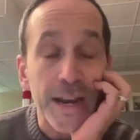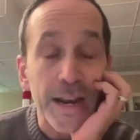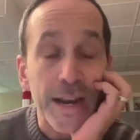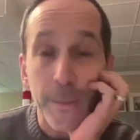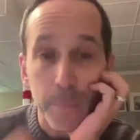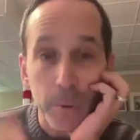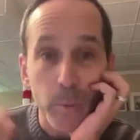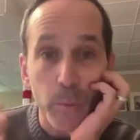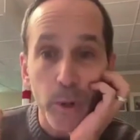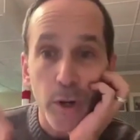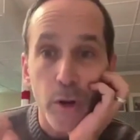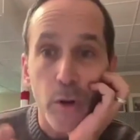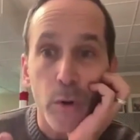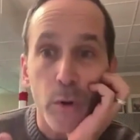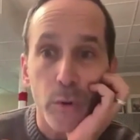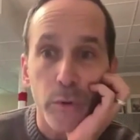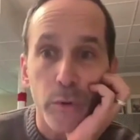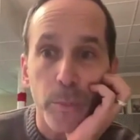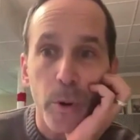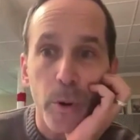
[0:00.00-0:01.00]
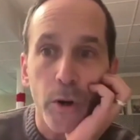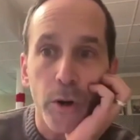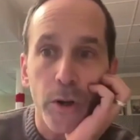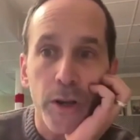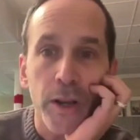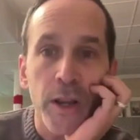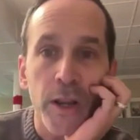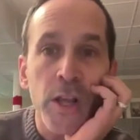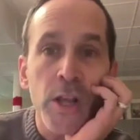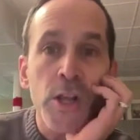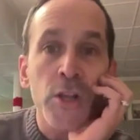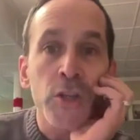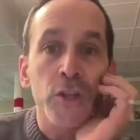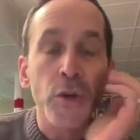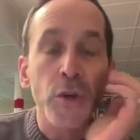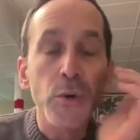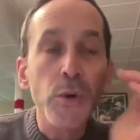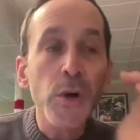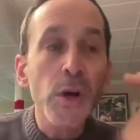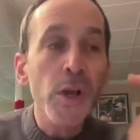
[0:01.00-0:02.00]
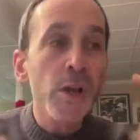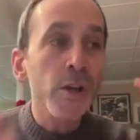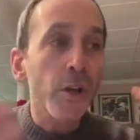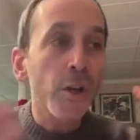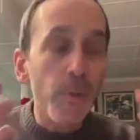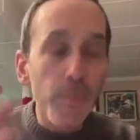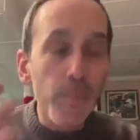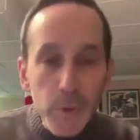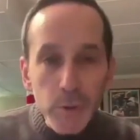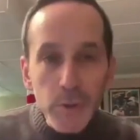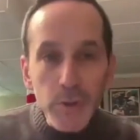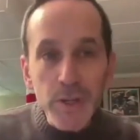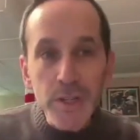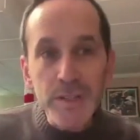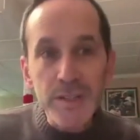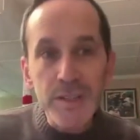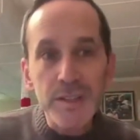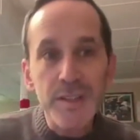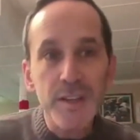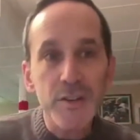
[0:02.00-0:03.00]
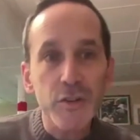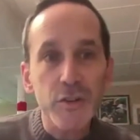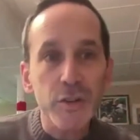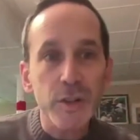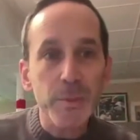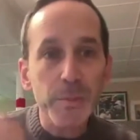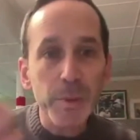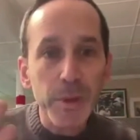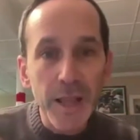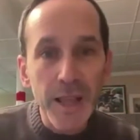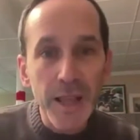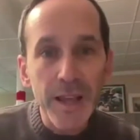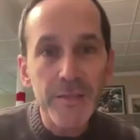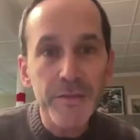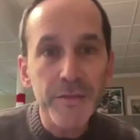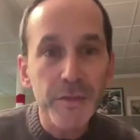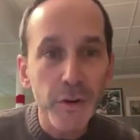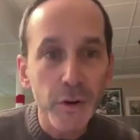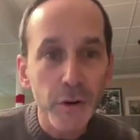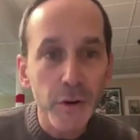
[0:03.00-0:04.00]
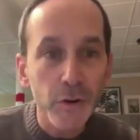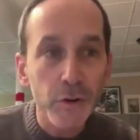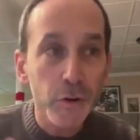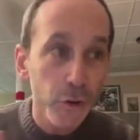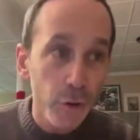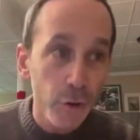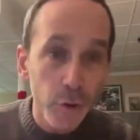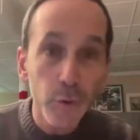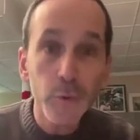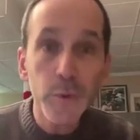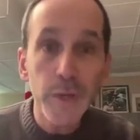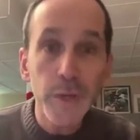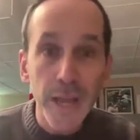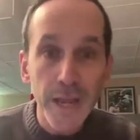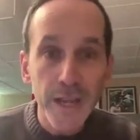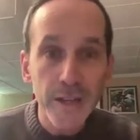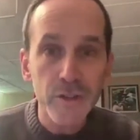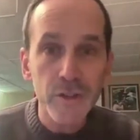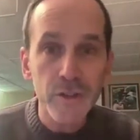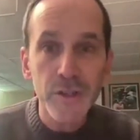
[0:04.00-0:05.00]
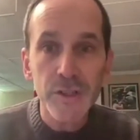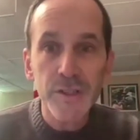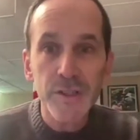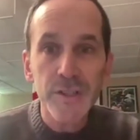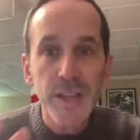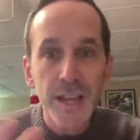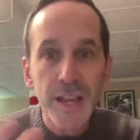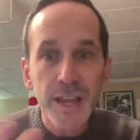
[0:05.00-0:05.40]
that happened when coal departed. So communities essentially plan for new cages,